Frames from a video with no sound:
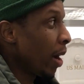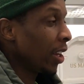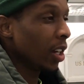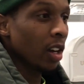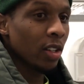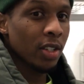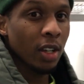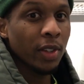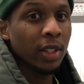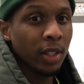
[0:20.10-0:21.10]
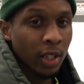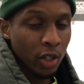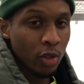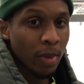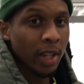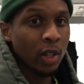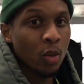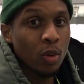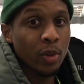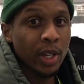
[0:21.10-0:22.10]
By the colors of it, you might know
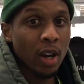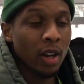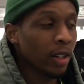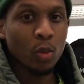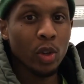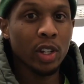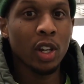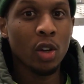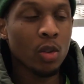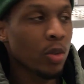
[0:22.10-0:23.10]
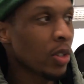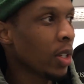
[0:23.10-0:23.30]
where we are. We're in Lowe's.